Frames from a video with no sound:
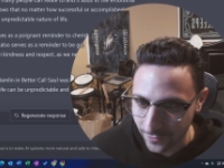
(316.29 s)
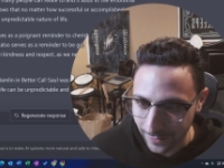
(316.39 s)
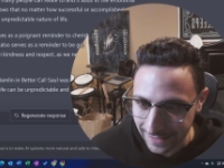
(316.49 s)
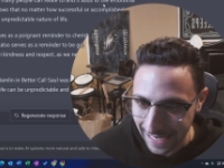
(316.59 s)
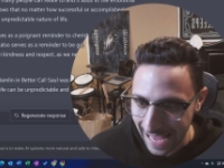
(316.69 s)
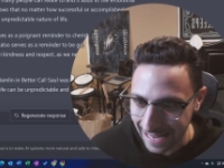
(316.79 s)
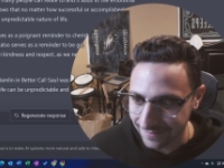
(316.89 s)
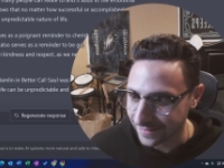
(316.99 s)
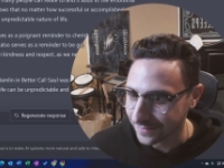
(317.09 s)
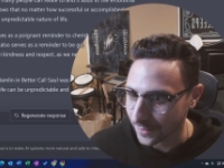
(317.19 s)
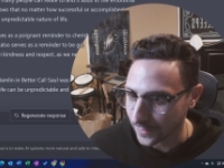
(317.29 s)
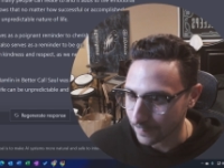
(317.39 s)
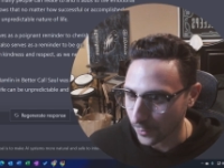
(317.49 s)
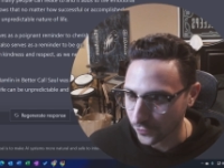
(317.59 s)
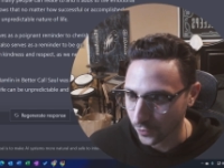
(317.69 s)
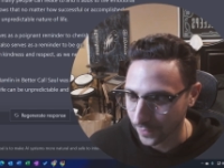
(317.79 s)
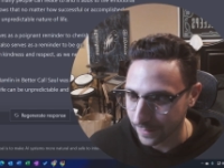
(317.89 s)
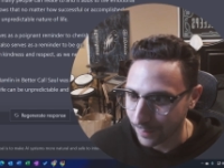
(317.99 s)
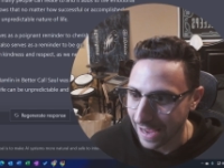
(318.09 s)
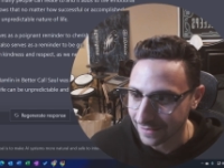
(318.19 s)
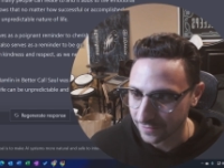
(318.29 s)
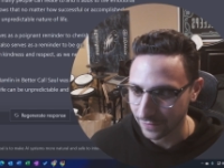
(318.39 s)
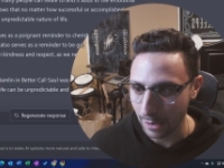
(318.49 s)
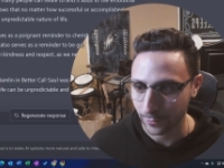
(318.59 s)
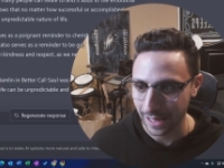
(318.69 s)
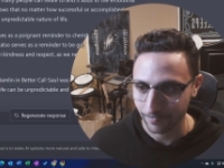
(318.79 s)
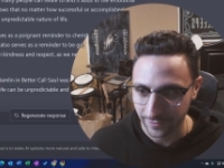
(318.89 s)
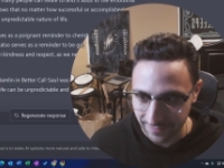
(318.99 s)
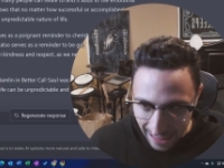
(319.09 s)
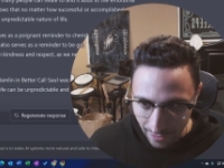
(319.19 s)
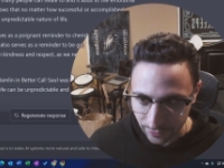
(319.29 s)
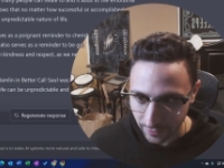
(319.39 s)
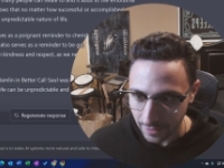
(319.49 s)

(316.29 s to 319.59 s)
and it adds to the emotional impact of Howard Hamlin's death.